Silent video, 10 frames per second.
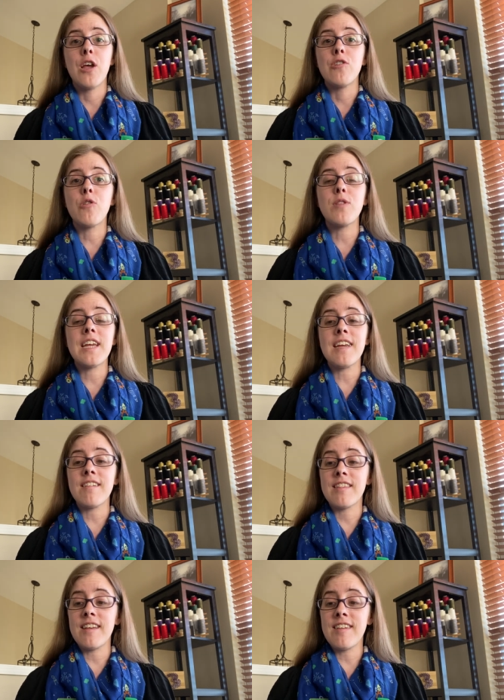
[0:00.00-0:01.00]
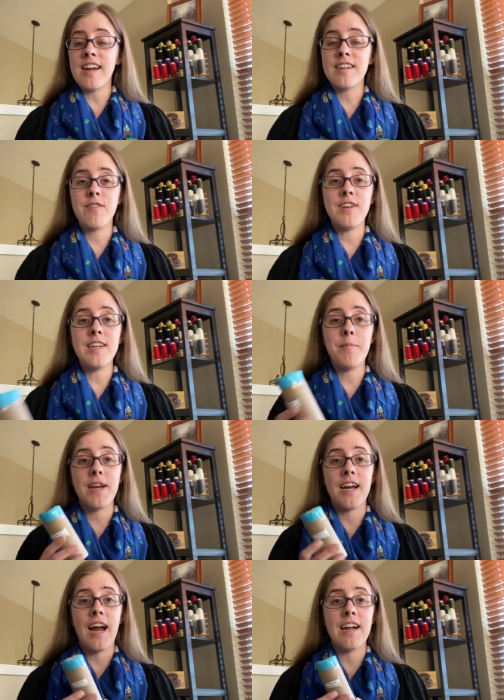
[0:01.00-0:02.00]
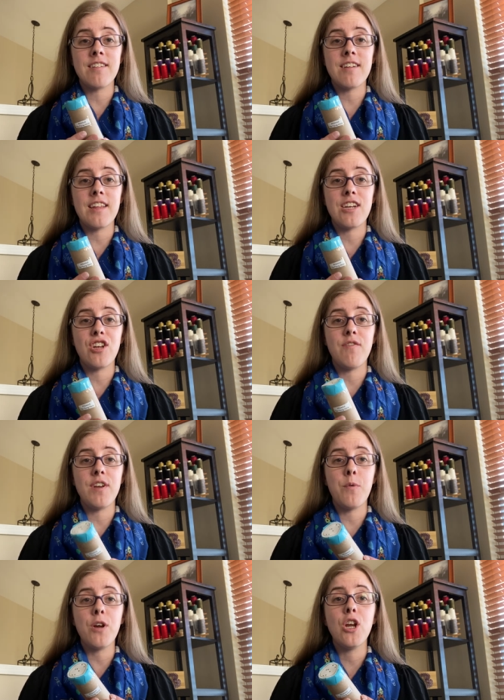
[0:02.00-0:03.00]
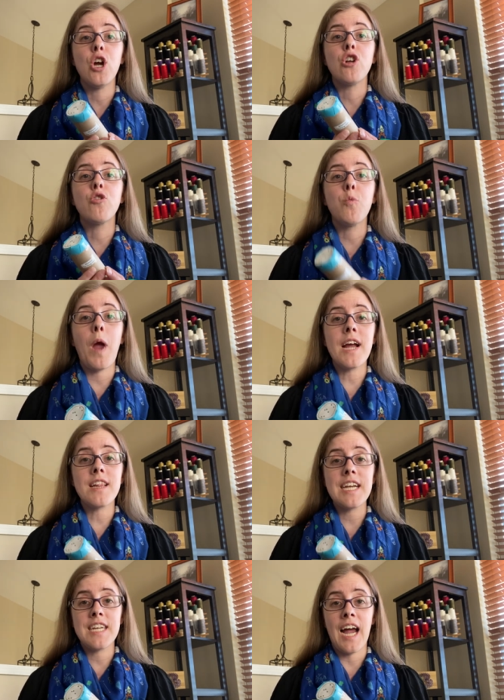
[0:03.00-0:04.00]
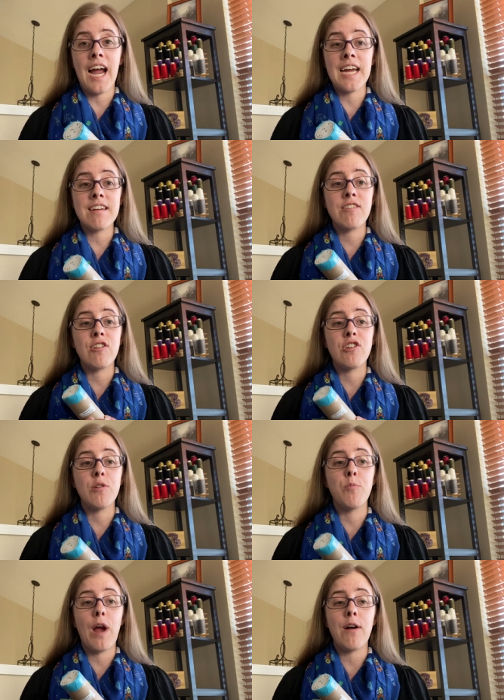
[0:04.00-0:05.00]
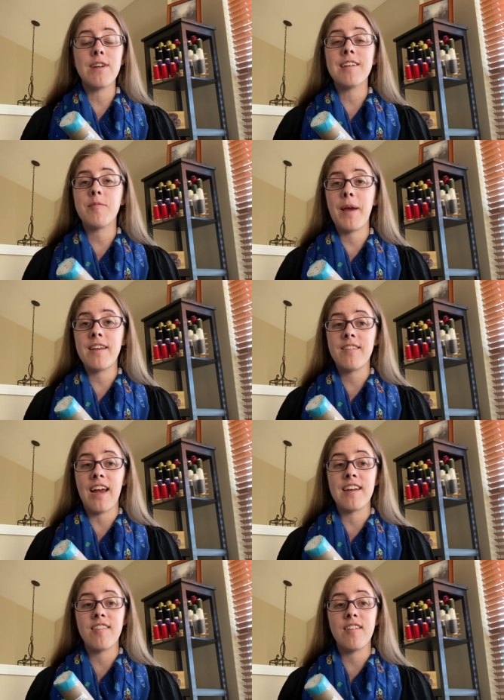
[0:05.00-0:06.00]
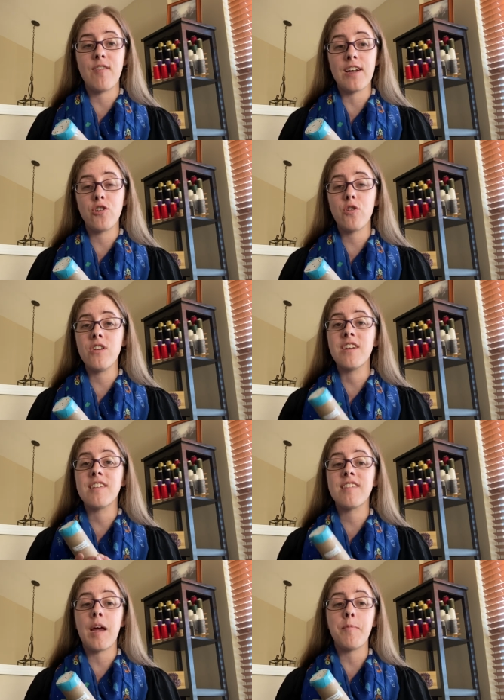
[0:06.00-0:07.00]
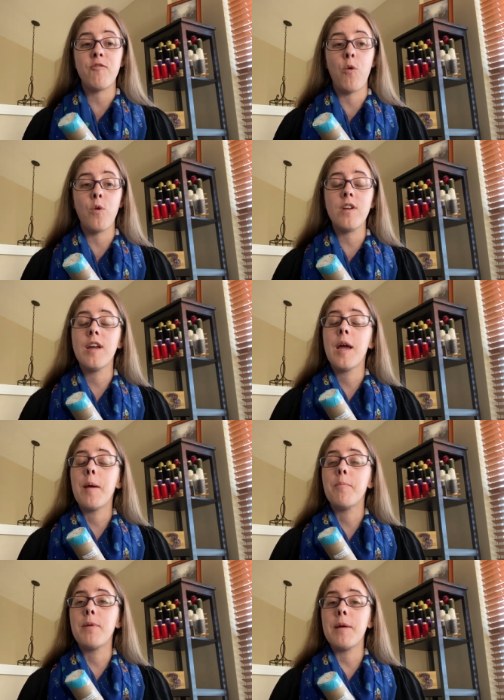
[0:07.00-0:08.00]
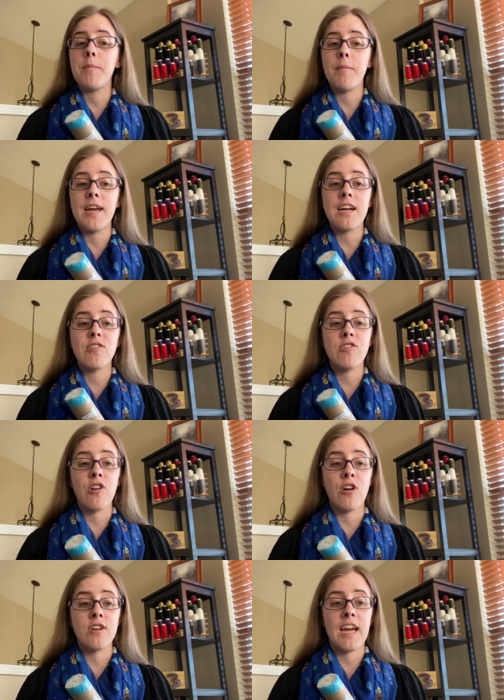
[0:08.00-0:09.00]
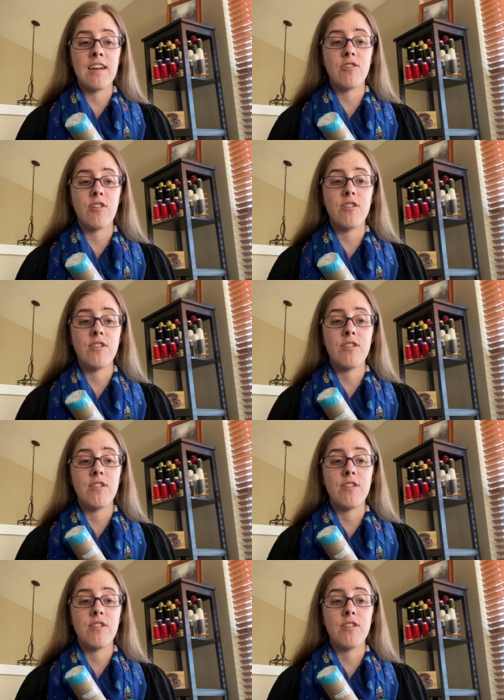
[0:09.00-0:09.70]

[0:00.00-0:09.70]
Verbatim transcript: So the, this activity to make a constellation viewer directly ties to Brownie Space Science Adventure, step four, make a stargazer,